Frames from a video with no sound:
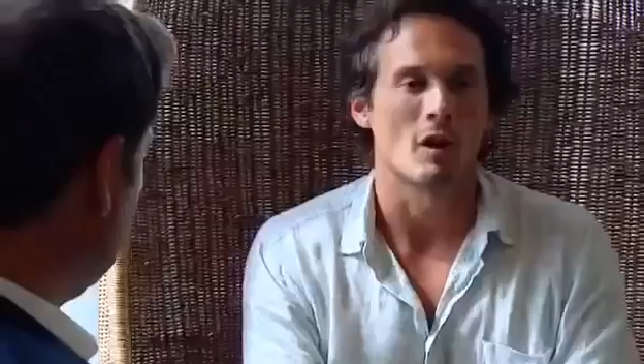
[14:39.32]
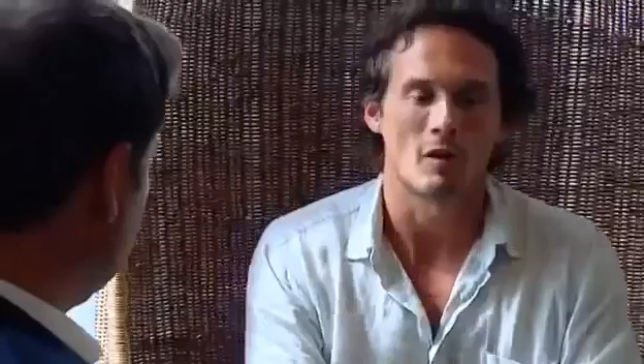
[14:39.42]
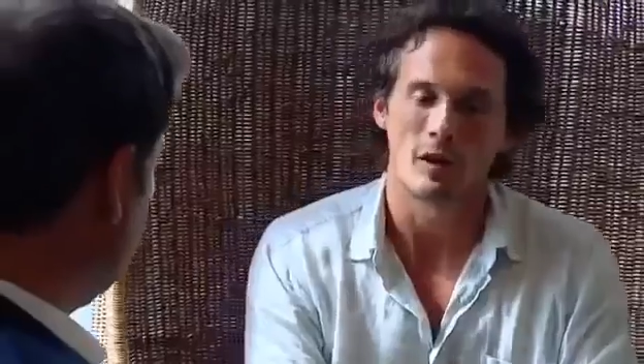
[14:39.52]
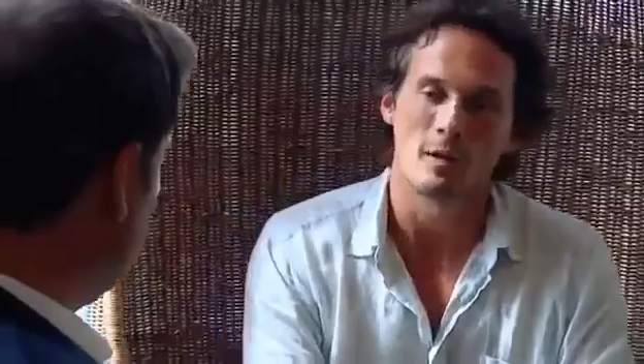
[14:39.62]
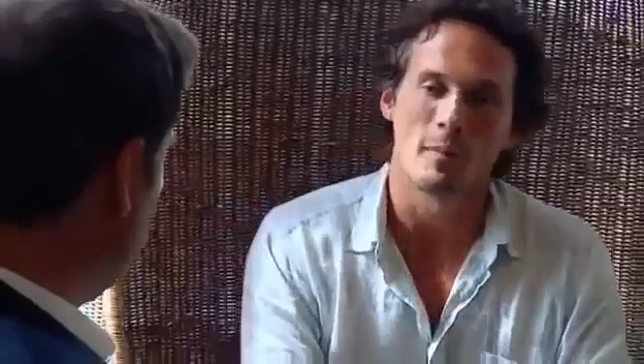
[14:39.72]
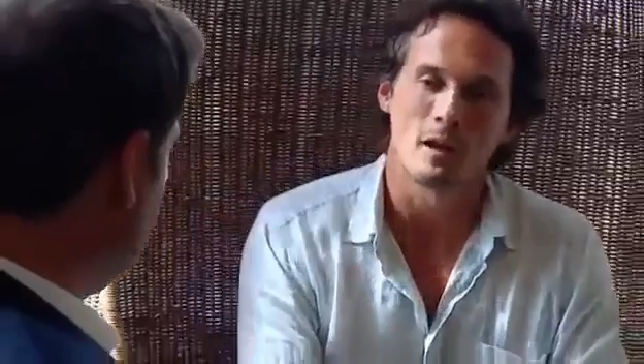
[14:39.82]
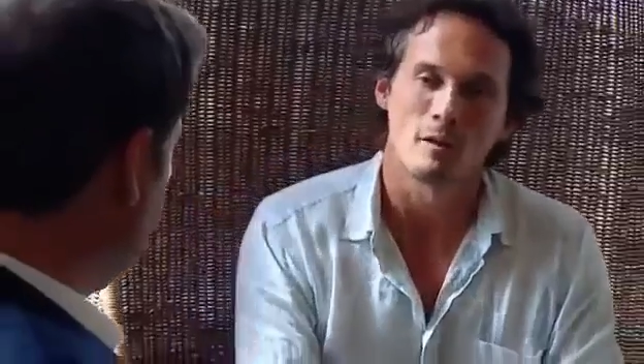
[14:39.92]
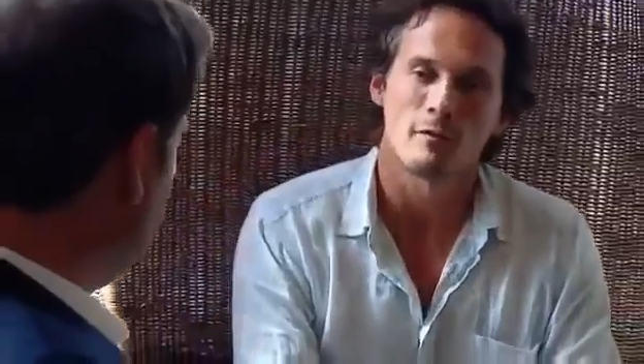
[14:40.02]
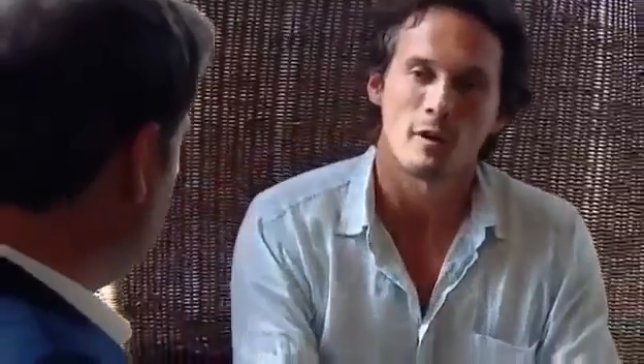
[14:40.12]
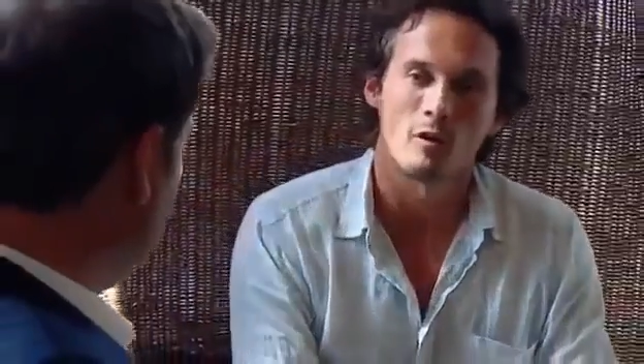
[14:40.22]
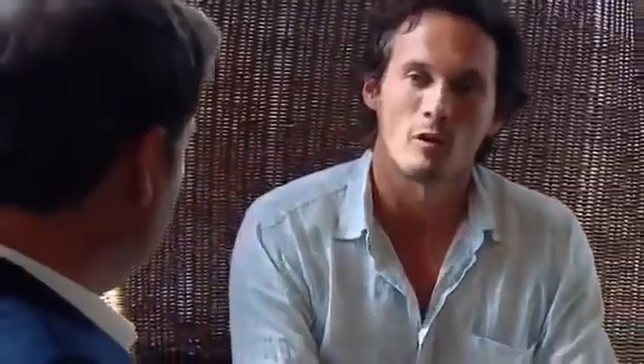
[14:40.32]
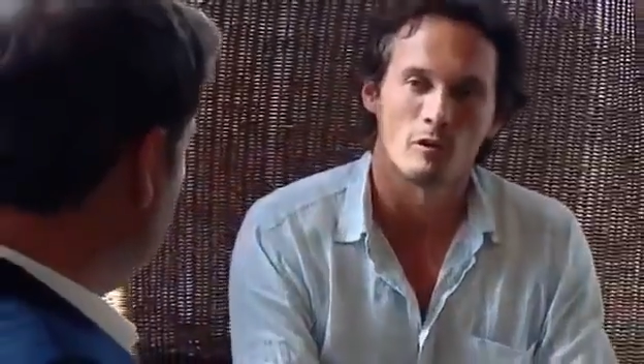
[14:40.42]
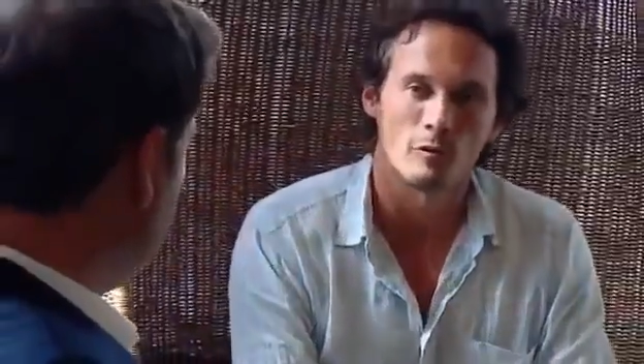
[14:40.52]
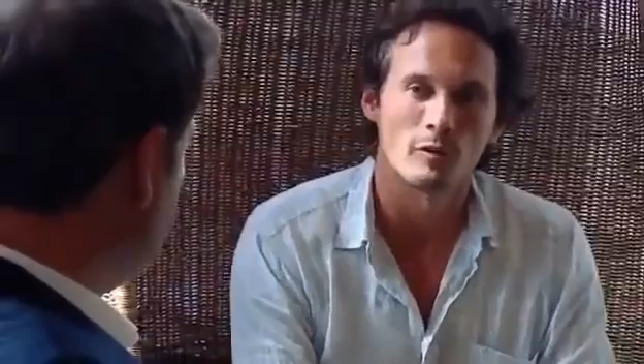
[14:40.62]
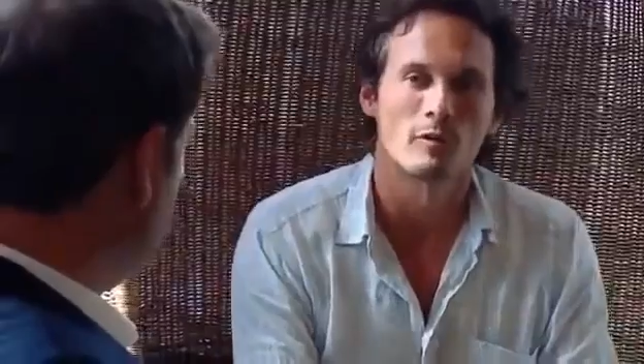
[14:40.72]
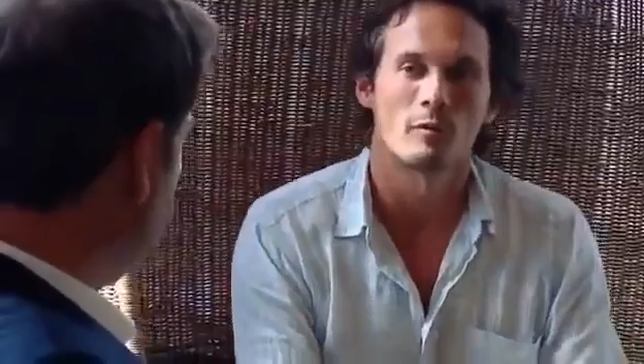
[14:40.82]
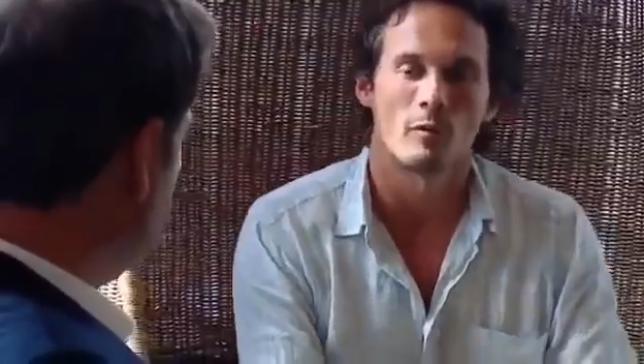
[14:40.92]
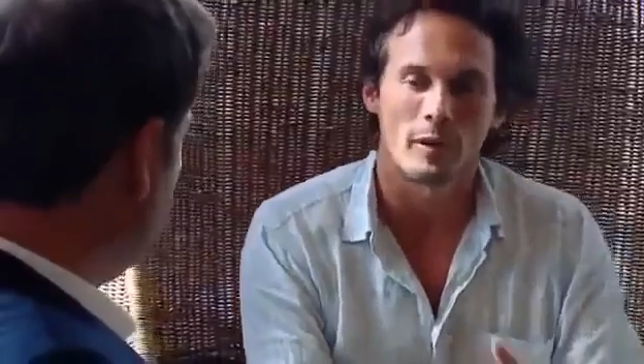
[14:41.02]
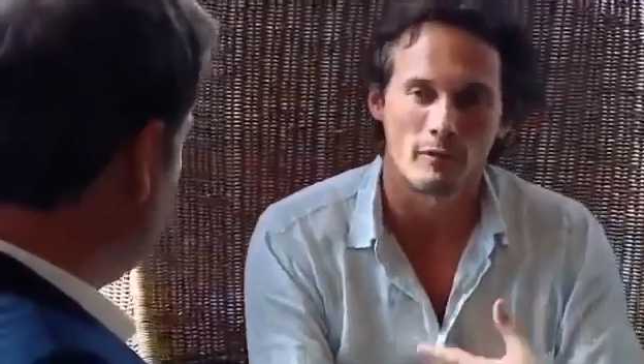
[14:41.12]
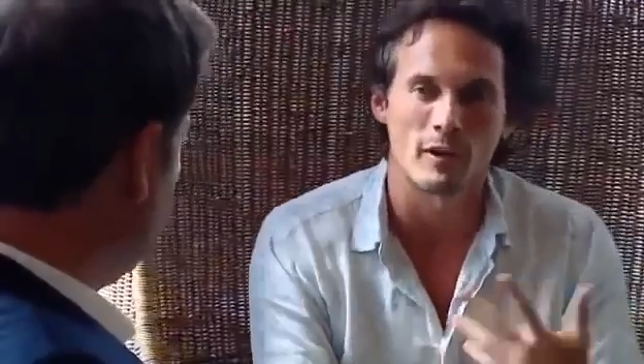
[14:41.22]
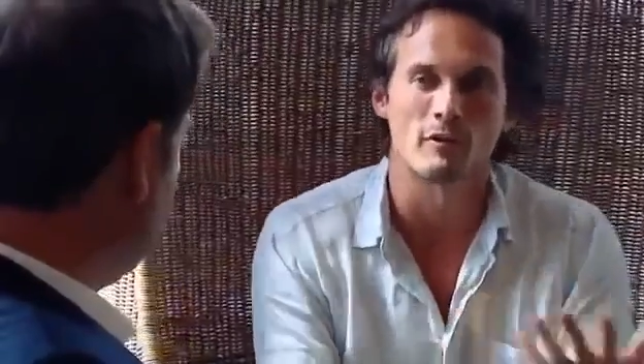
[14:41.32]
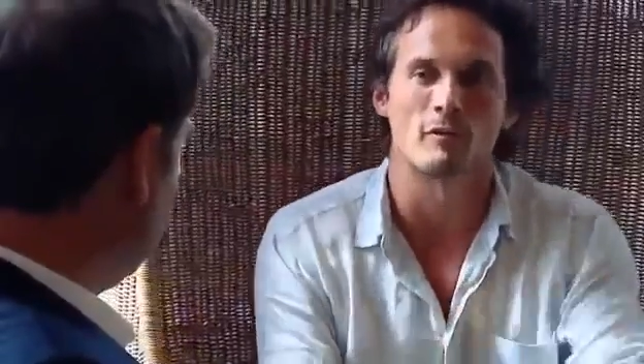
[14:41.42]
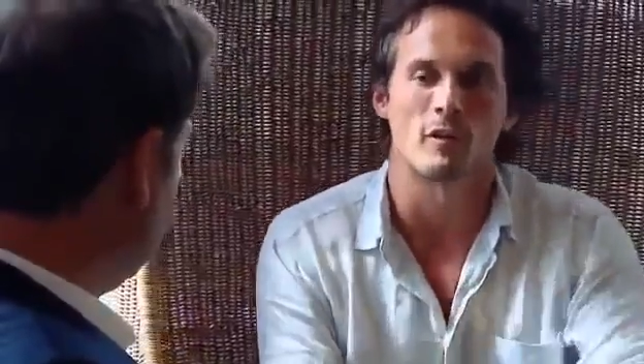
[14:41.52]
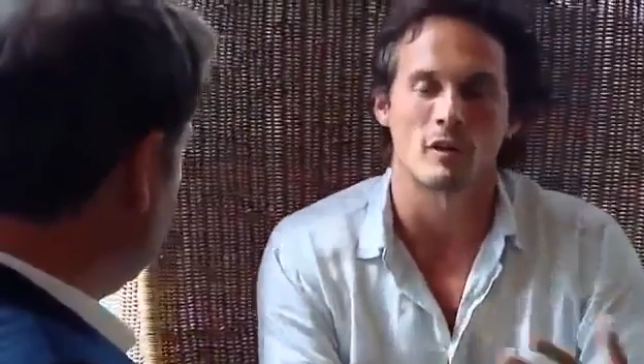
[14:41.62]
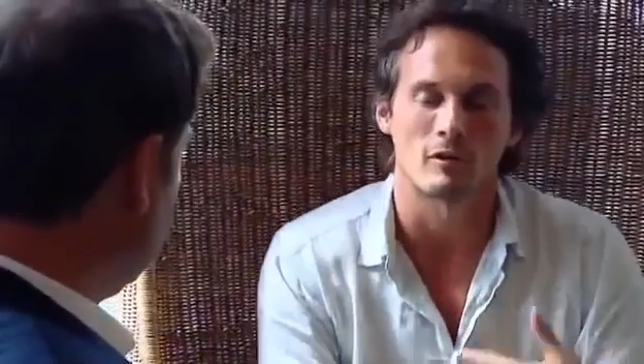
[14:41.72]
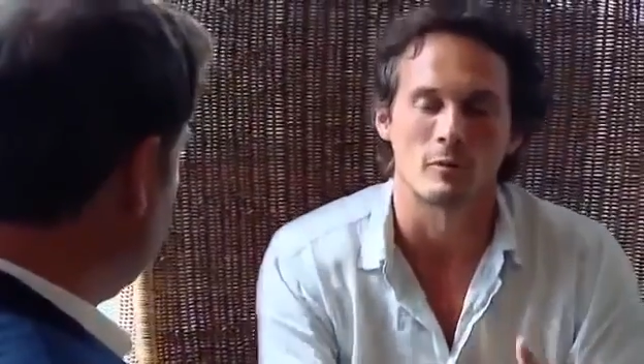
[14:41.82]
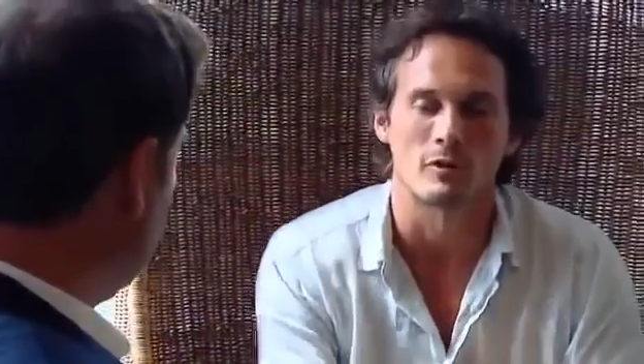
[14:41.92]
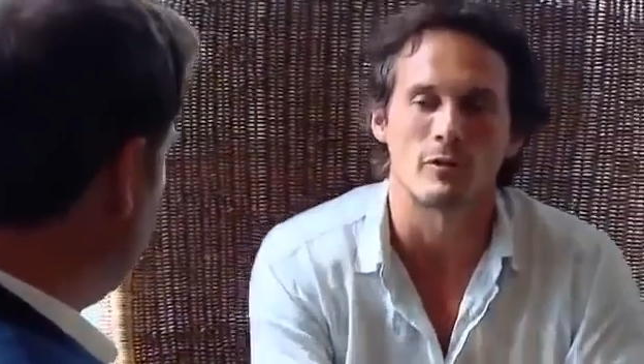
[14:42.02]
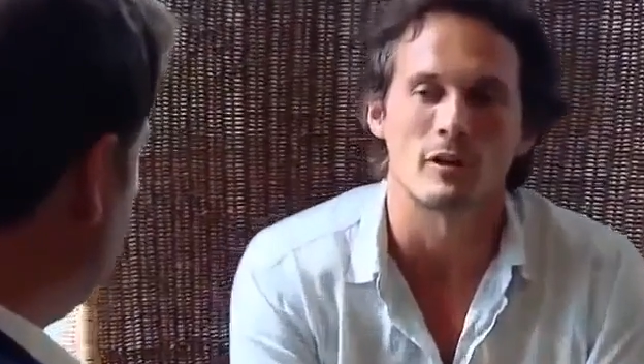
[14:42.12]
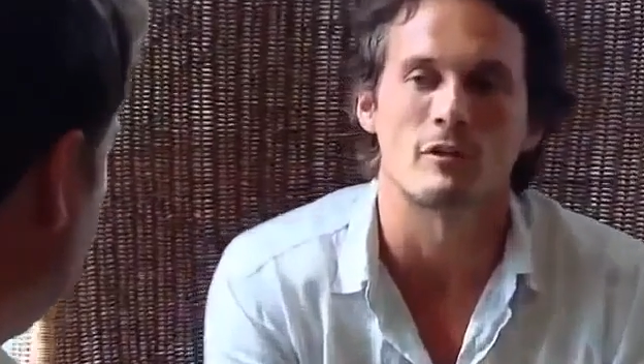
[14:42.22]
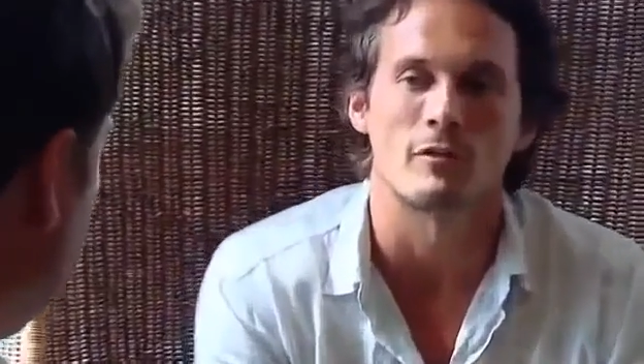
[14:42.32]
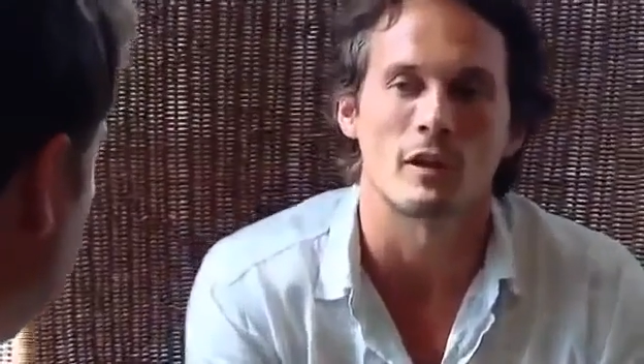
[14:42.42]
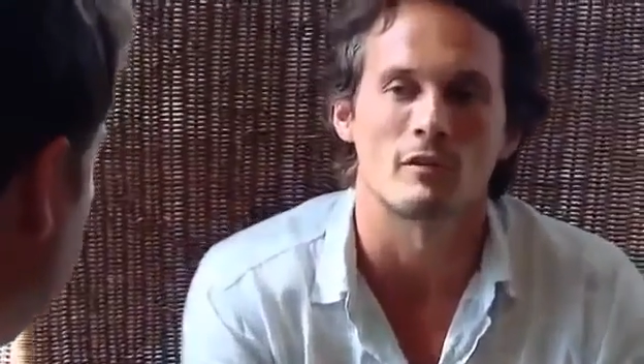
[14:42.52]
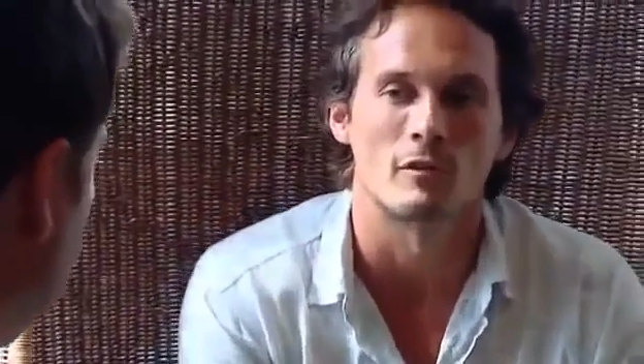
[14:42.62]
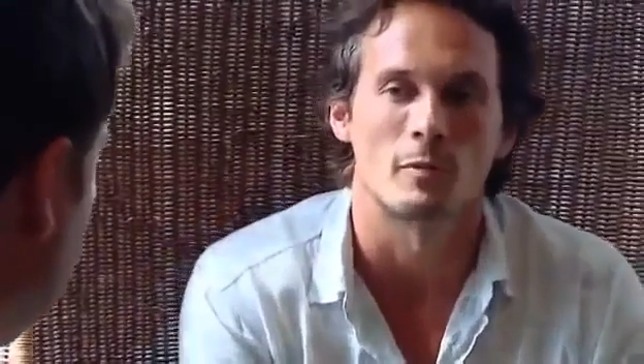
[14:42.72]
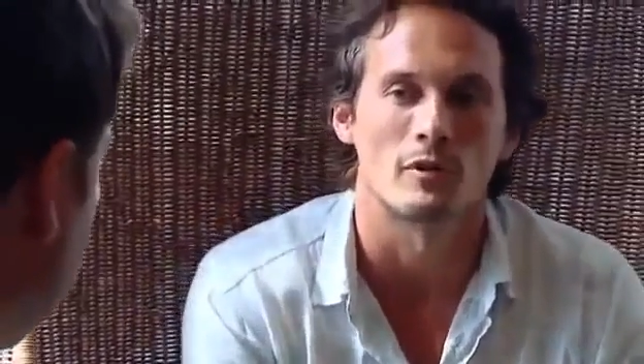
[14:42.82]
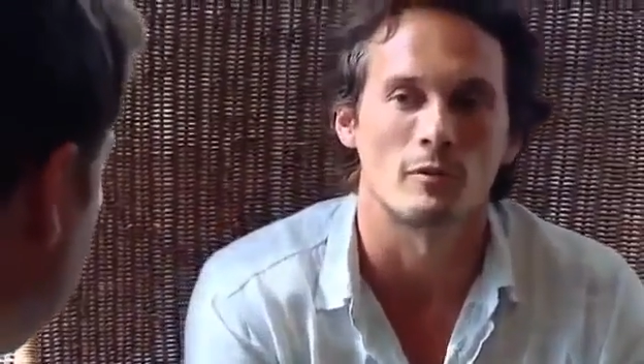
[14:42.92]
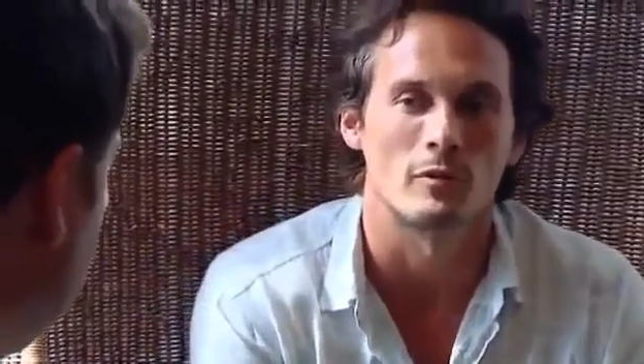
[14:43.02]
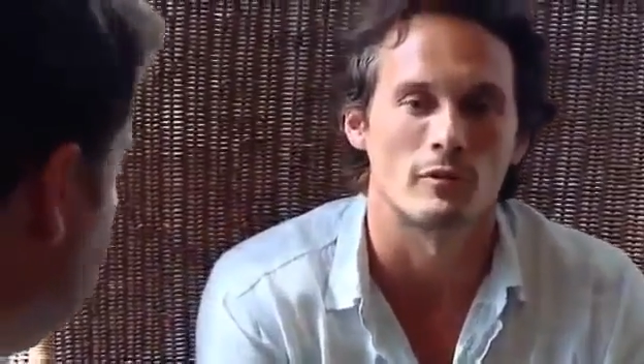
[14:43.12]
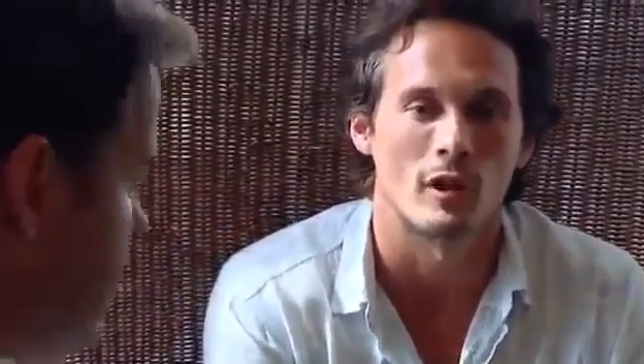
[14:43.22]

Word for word: rely on email and phone calls. We, are big fans of going as much face to face as possible.